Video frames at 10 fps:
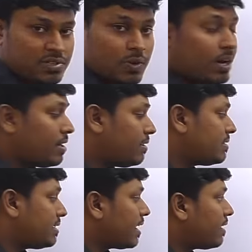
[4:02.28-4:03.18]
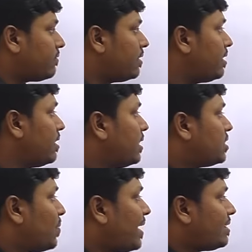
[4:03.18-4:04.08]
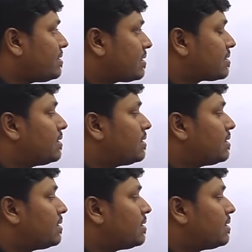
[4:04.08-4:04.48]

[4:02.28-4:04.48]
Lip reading: got it? Listen carefully. 26